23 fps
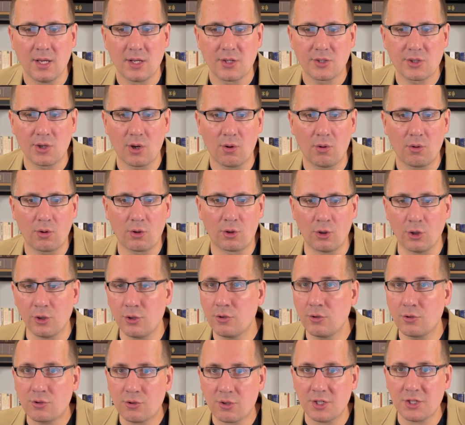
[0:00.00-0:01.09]
So good
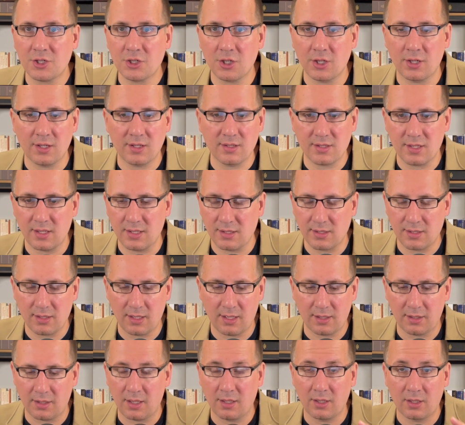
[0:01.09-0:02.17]
nutrition
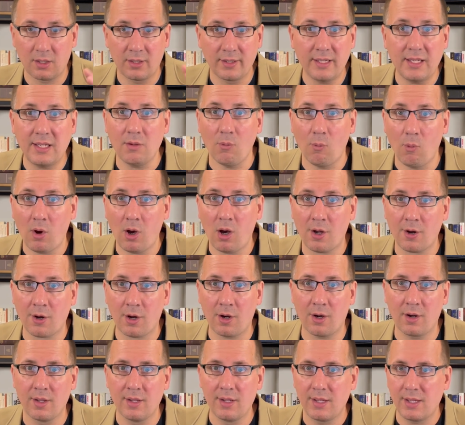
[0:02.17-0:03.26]
and clean
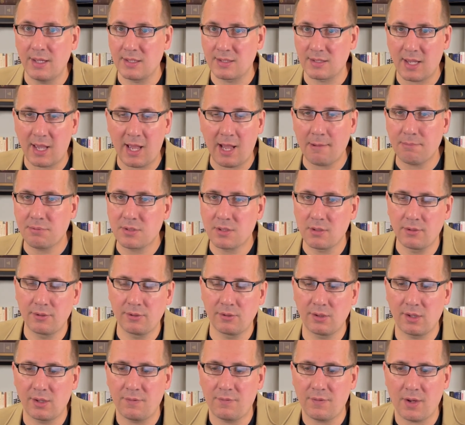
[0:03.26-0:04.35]
water is
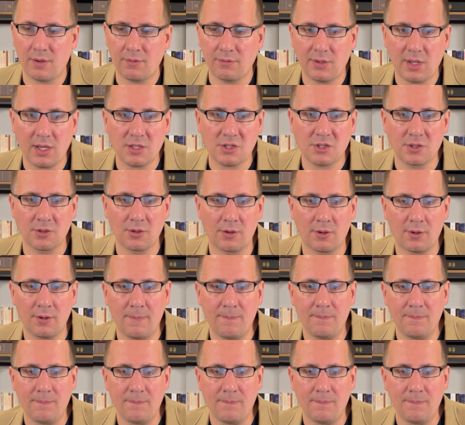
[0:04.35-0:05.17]
absolutely foundational.